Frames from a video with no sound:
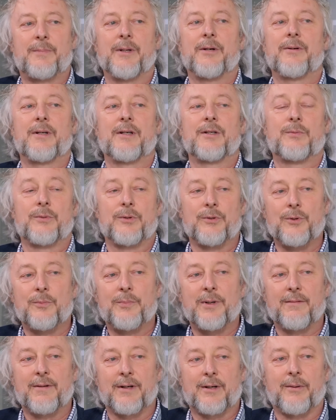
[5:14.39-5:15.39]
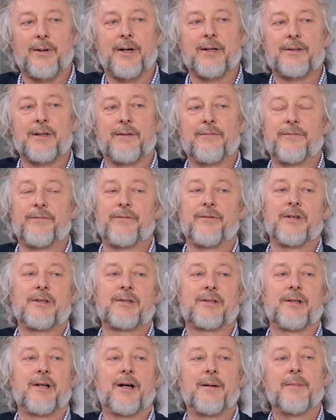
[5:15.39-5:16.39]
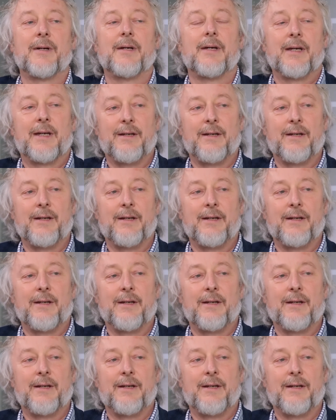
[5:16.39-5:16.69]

buildings would all be required to have a voice alarm.